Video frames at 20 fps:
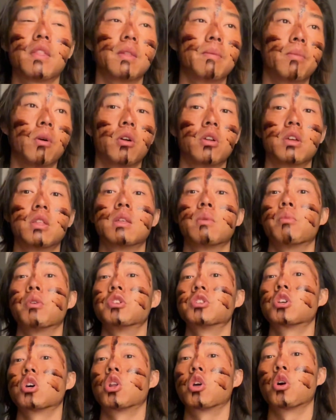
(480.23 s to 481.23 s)
the body, then we're
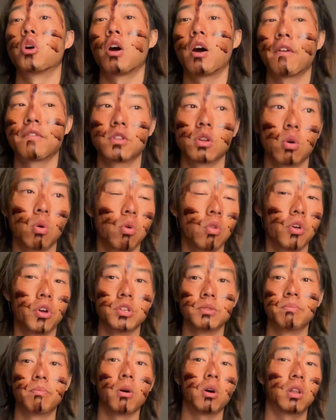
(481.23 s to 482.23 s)
just going to go after all those
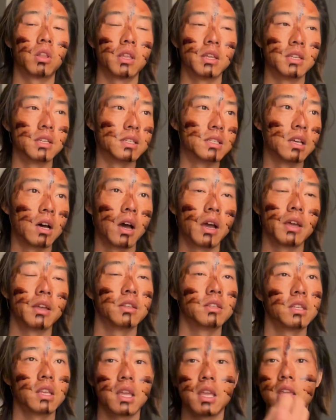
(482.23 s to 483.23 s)
bodily
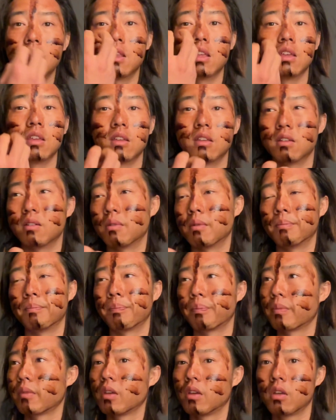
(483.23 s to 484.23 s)
desires, eating,
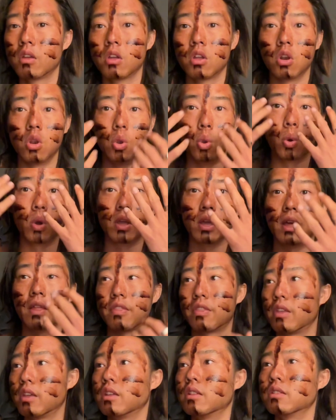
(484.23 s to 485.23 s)
looking at
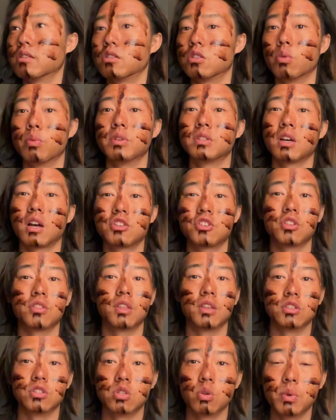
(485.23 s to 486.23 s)
things, touching
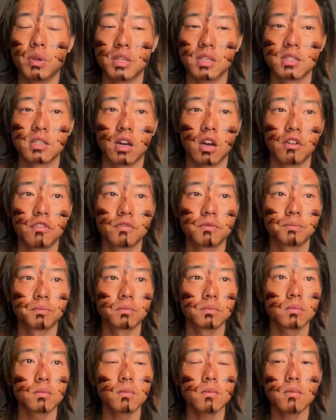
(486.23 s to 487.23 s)
things, doing stuff.
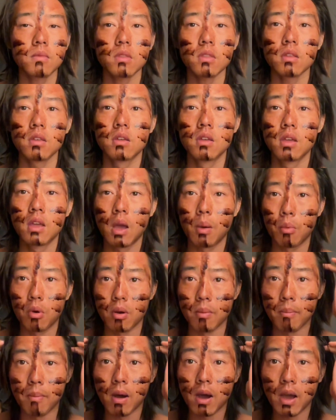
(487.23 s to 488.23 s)
And we're a
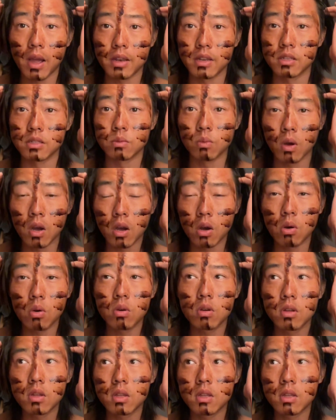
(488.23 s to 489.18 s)
mind as well.